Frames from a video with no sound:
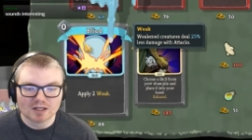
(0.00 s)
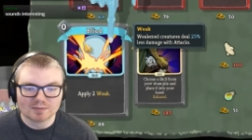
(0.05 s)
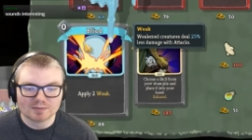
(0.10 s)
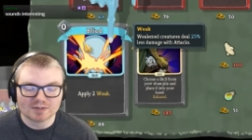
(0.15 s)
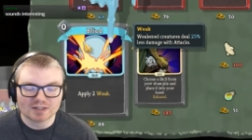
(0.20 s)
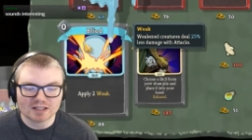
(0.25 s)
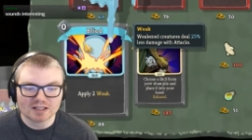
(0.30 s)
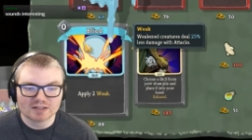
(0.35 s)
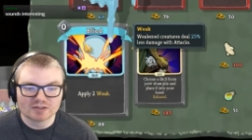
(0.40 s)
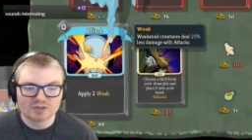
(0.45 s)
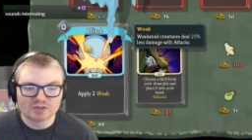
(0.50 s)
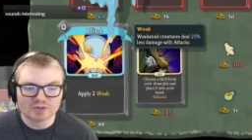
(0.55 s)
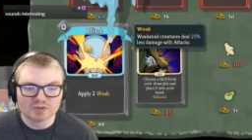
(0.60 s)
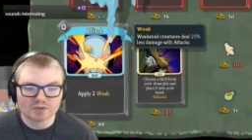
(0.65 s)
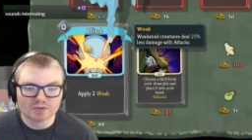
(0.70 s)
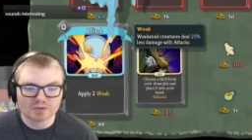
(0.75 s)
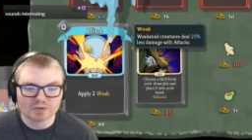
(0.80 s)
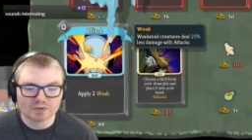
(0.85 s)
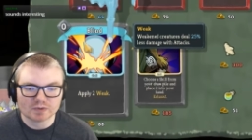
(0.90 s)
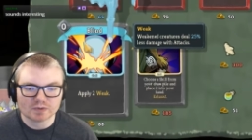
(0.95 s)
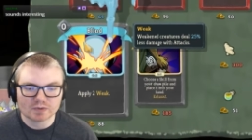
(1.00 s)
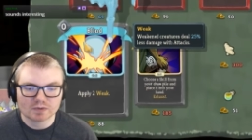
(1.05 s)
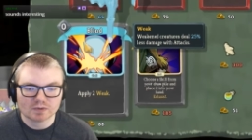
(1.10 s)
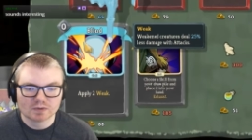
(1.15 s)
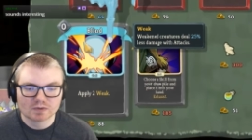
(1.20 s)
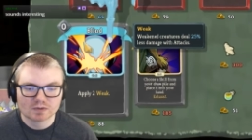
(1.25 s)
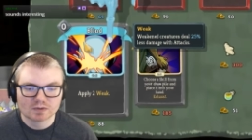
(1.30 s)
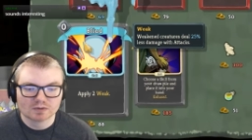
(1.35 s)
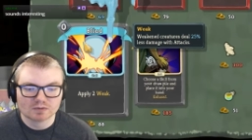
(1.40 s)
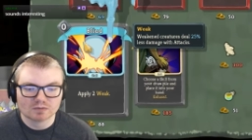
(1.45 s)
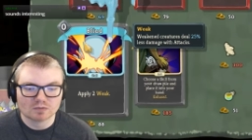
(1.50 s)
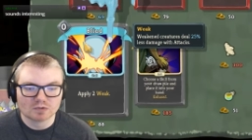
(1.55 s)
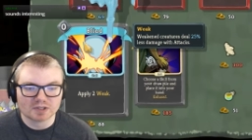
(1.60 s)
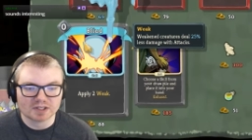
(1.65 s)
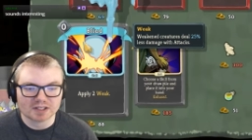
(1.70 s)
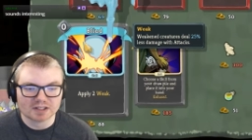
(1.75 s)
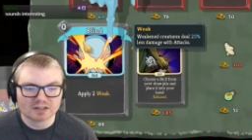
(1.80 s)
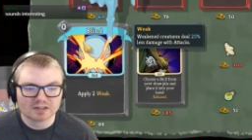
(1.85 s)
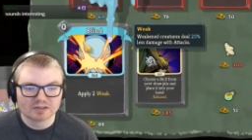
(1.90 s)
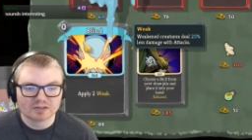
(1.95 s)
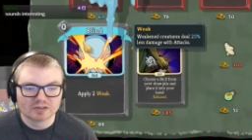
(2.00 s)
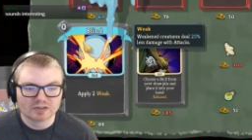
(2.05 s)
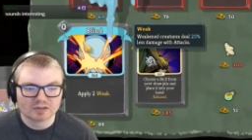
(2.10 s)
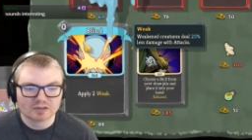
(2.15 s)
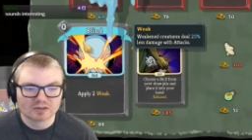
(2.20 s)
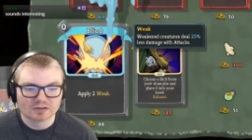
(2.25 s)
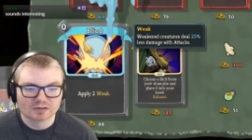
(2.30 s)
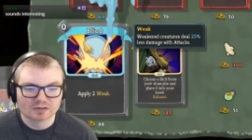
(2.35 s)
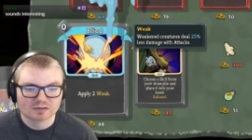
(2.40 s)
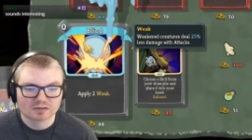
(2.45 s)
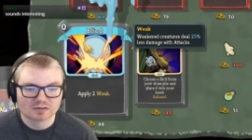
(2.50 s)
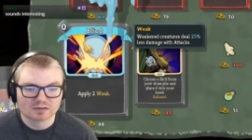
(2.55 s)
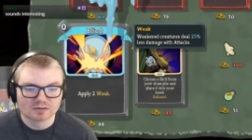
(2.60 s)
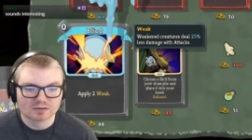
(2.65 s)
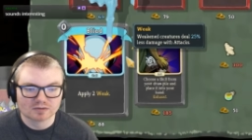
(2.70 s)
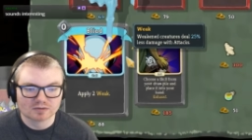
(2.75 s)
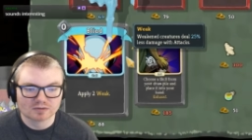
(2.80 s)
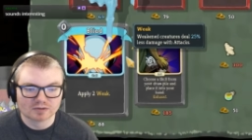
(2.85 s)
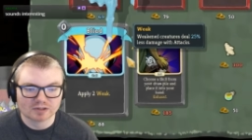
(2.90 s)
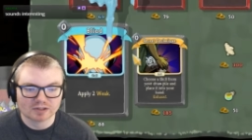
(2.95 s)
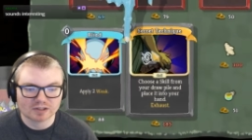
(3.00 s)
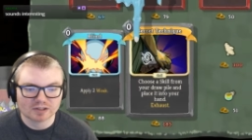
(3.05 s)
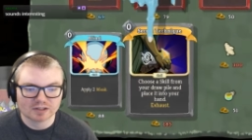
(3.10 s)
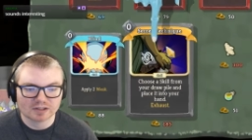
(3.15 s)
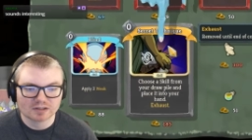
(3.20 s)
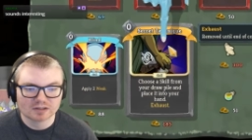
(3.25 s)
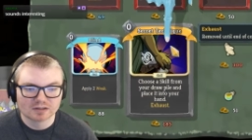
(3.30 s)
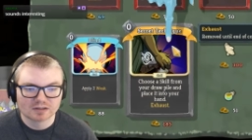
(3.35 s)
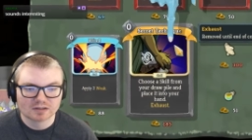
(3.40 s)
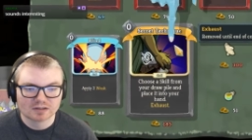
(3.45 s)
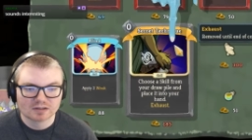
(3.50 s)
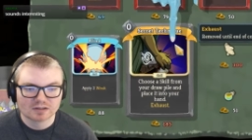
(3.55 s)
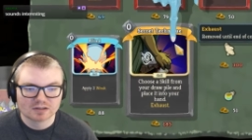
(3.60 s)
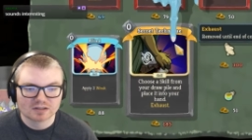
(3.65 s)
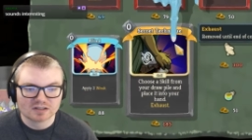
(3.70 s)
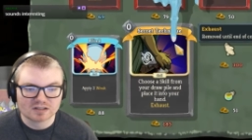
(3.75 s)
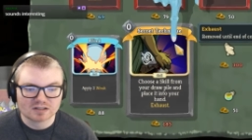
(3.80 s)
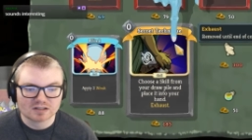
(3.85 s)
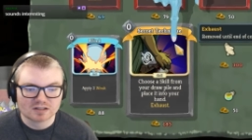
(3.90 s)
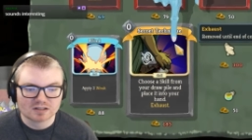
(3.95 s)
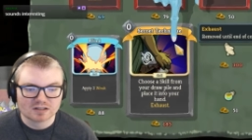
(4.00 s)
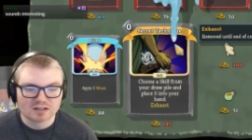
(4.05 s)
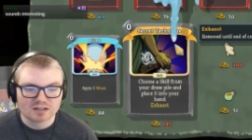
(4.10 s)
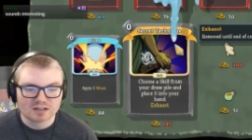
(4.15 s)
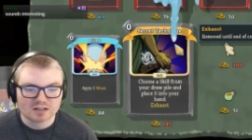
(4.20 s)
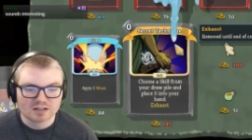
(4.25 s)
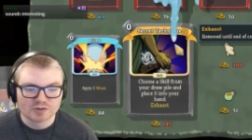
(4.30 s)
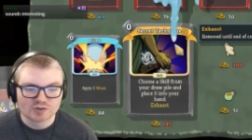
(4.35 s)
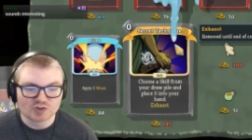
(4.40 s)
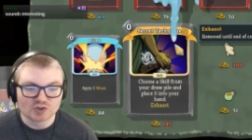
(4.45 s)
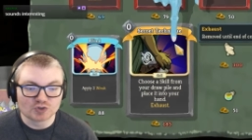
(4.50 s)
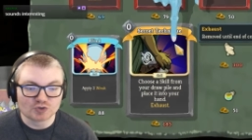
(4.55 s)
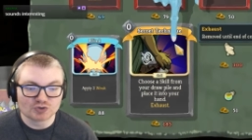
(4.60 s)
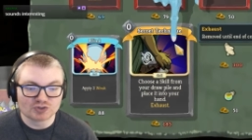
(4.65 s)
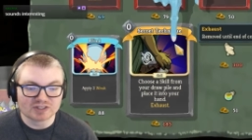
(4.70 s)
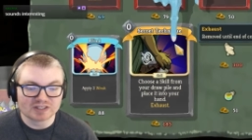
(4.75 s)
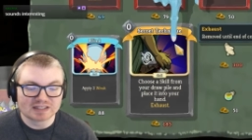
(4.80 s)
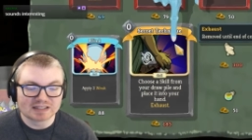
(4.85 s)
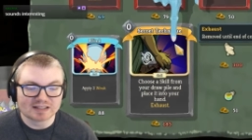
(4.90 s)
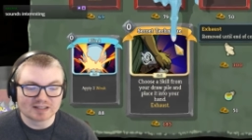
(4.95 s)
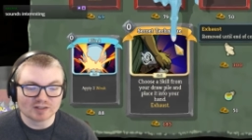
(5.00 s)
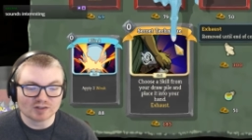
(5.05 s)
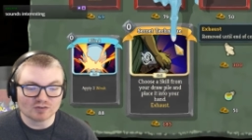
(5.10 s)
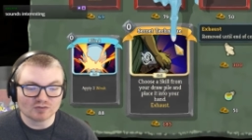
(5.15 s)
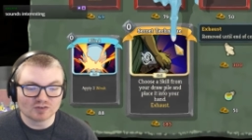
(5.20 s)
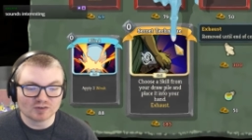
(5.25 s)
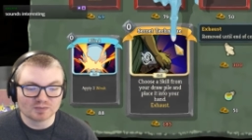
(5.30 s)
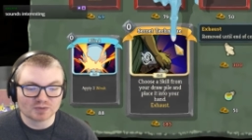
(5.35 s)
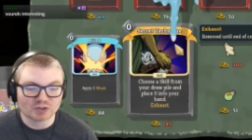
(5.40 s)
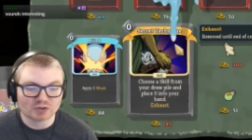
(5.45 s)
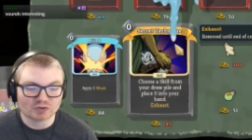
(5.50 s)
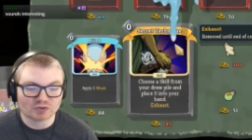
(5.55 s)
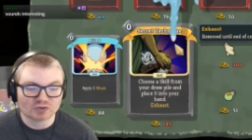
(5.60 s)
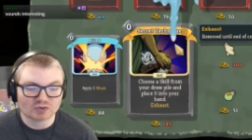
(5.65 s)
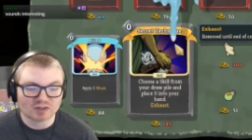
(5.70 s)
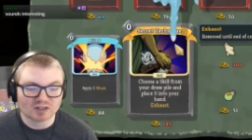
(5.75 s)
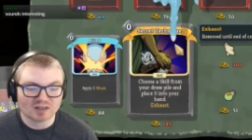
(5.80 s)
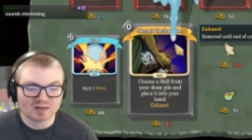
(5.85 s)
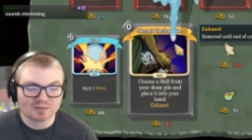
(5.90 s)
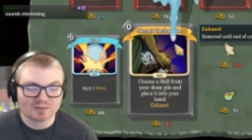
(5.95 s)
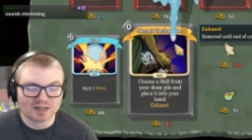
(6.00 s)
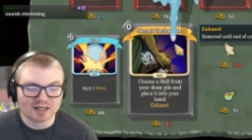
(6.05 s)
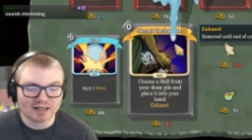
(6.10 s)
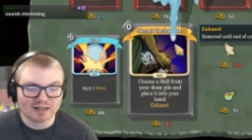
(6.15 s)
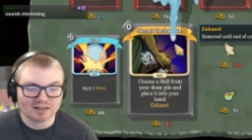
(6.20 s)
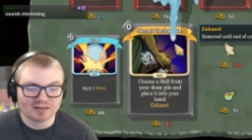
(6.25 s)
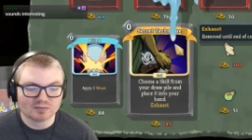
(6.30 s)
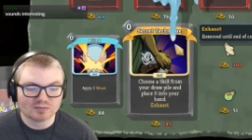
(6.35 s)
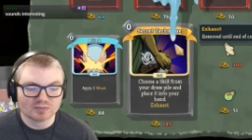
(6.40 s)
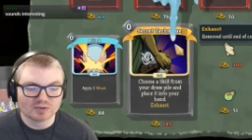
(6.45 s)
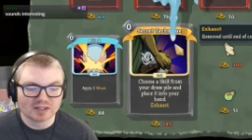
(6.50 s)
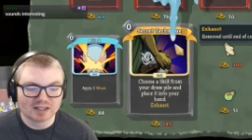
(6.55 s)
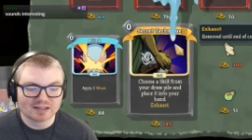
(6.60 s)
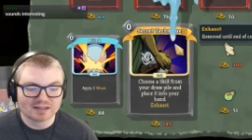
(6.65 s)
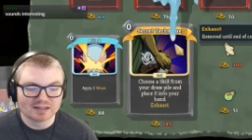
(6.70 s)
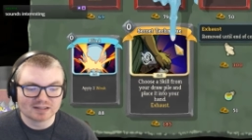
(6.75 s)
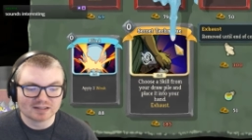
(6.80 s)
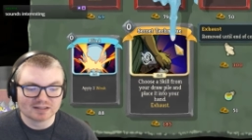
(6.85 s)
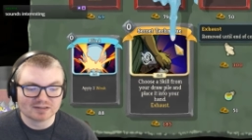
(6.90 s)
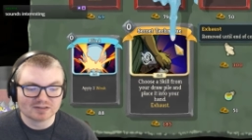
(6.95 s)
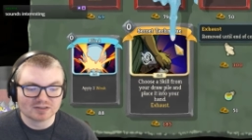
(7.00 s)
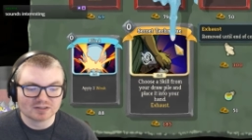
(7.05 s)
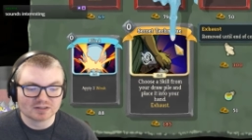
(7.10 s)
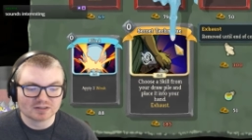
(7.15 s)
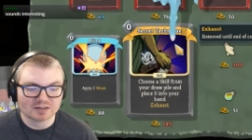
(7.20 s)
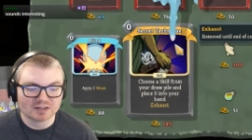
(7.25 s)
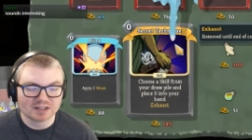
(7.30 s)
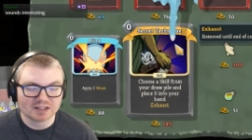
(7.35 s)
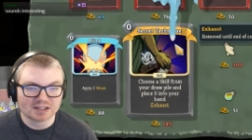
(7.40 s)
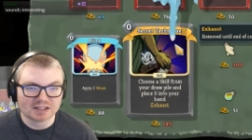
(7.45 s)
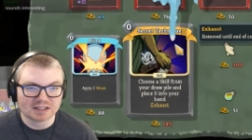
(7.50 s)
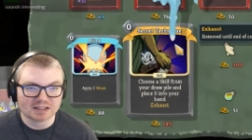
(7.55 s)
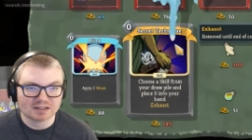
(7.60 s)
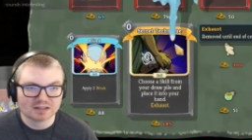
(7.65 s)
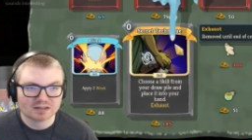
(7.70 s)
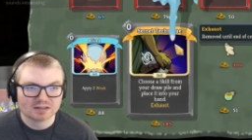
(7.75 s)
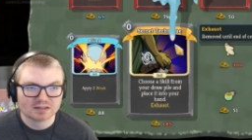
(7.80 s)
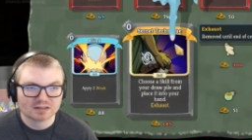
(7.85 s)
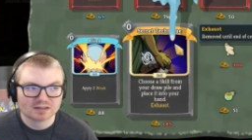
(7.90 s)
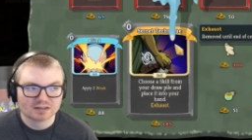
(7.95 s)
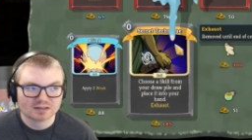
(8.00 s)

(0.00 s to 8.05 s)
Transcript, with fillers: Apply to weak. Okay. Choose a skill from your draw pile and place it into your hand.